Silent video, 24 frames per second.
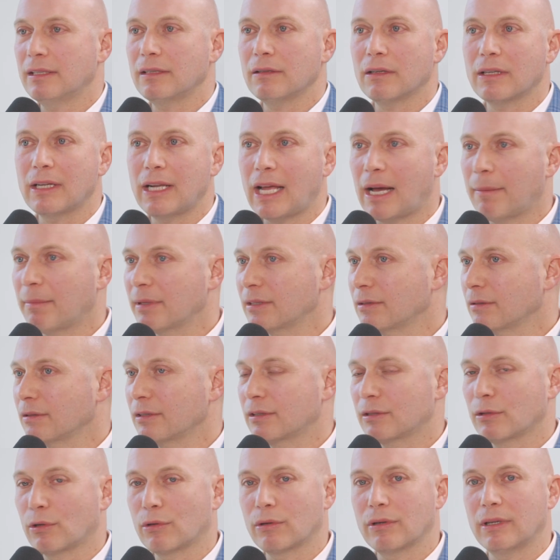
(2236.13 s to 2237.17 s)
is not an Amazon
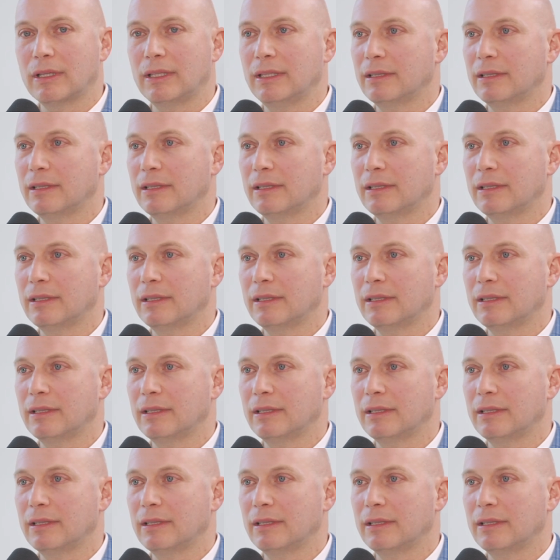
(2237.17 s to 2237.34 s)
story.